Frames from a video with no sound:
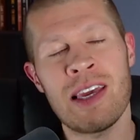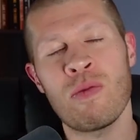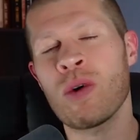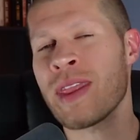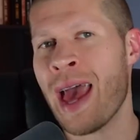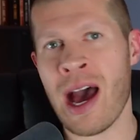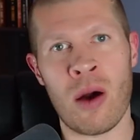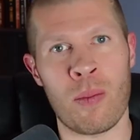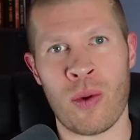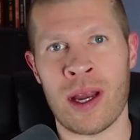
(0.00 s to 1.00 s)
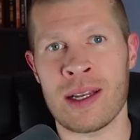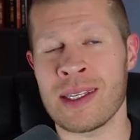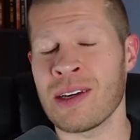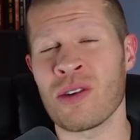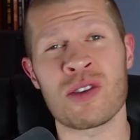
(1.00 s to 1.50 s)
even without brand
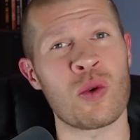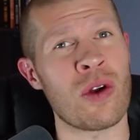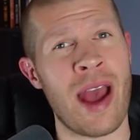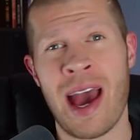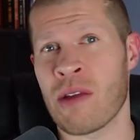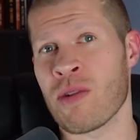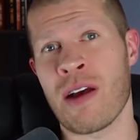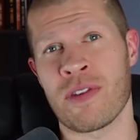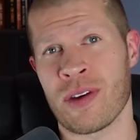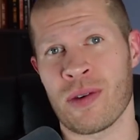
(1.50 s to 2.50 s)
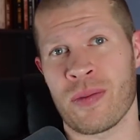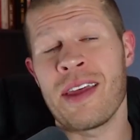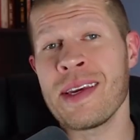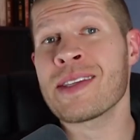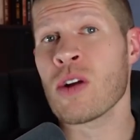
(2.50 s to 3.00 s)
deals or ad revenue.
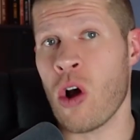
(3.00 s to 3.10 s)
And these are